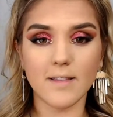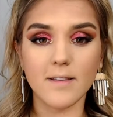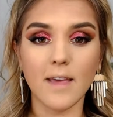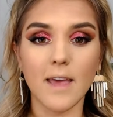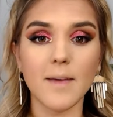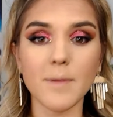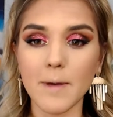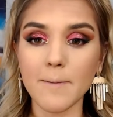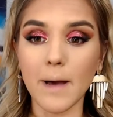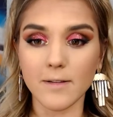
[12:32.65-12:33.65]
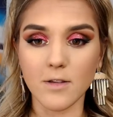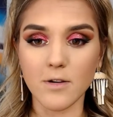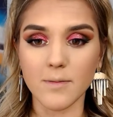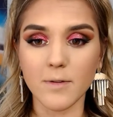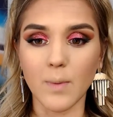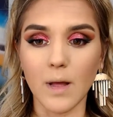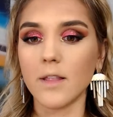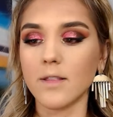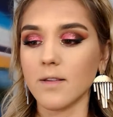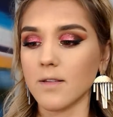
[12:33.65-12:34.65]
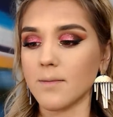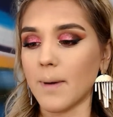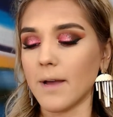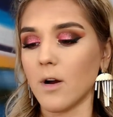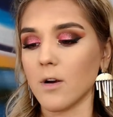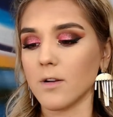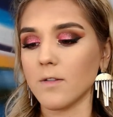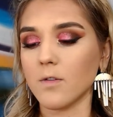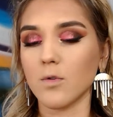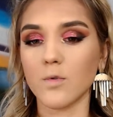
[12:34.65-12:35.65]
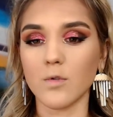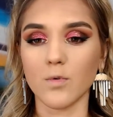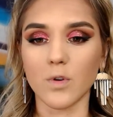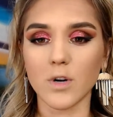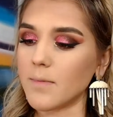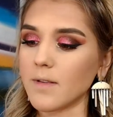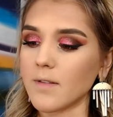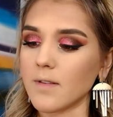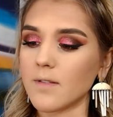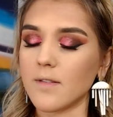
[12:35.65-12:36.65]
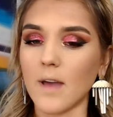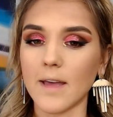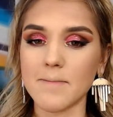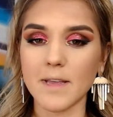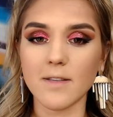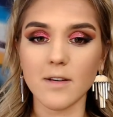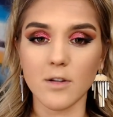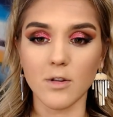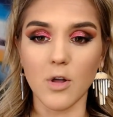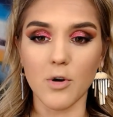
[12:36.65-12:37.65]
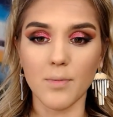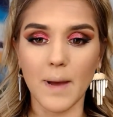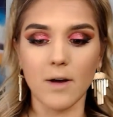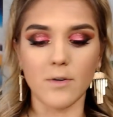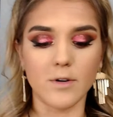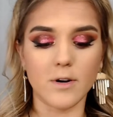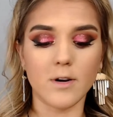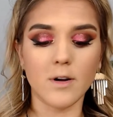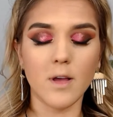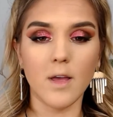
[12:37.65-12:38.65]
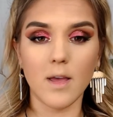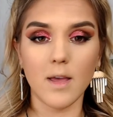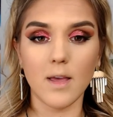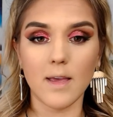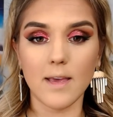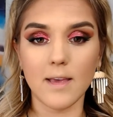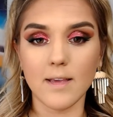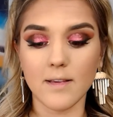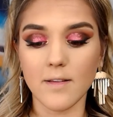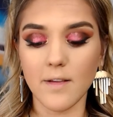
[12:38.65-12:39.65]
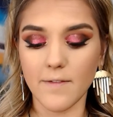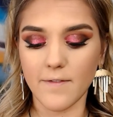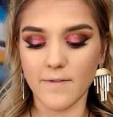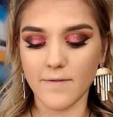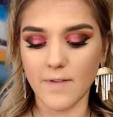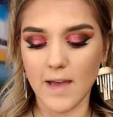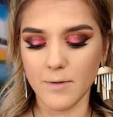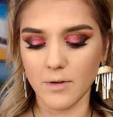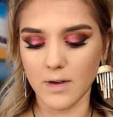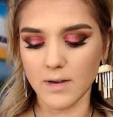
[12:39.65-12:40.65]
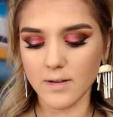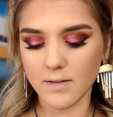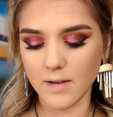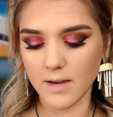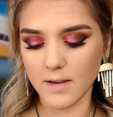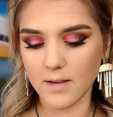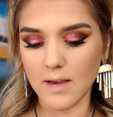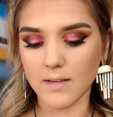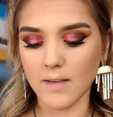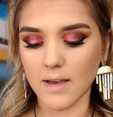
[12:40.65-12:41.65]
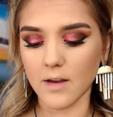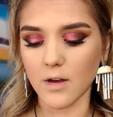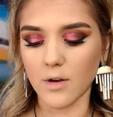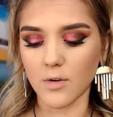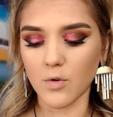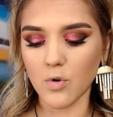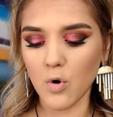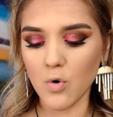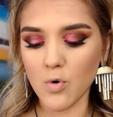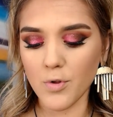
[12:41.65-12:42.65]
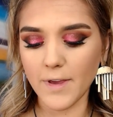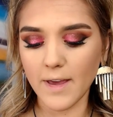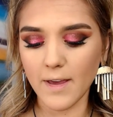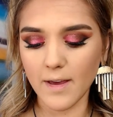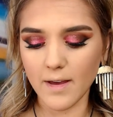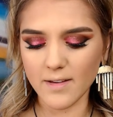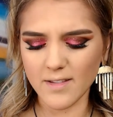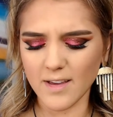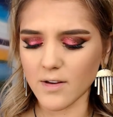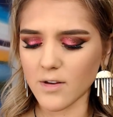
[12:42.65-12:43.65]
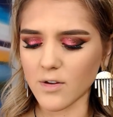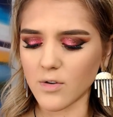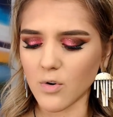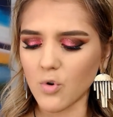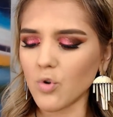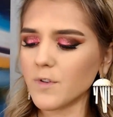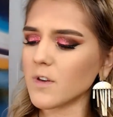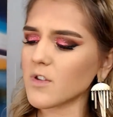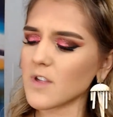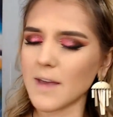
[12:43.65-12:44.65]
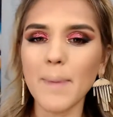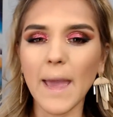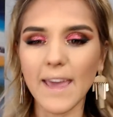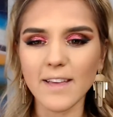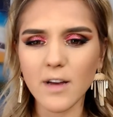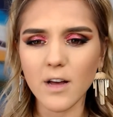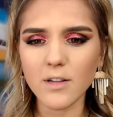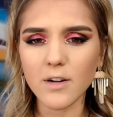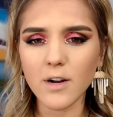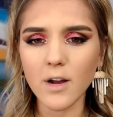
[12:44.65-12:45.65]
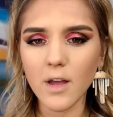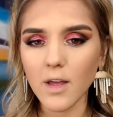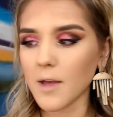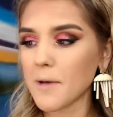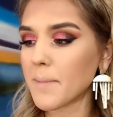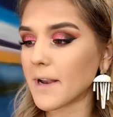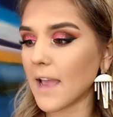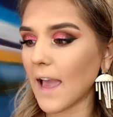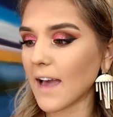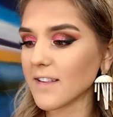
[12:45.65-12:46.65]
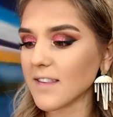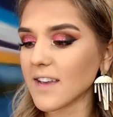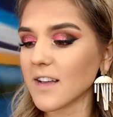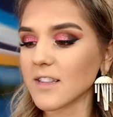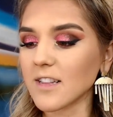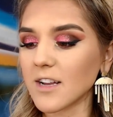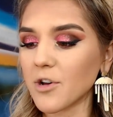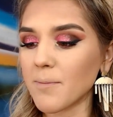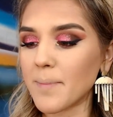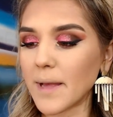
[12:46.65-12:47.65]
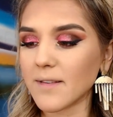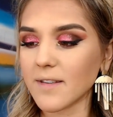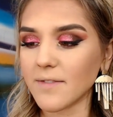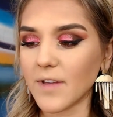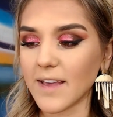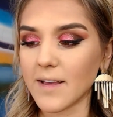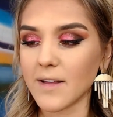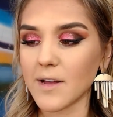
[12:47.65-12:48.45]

this came in my Boxycharm as well. This is by Artist Couture. This is Diamond Glow Powder. It is fabulous. It is like a goldy, like a gold champagne color, but it has like little bits of like